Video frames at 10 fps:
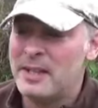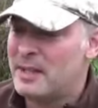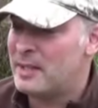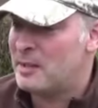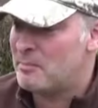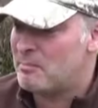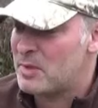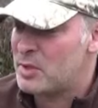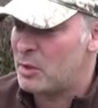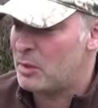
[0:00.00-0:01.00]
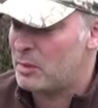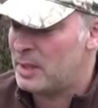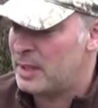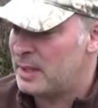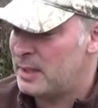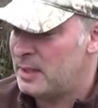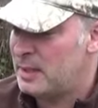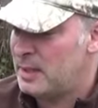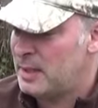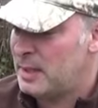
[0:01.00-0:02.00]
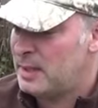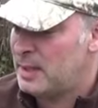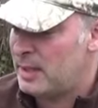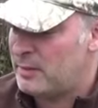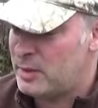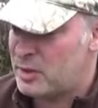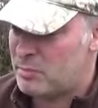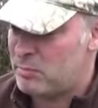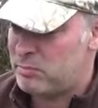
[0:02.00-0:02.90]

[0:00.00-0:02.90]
If you just,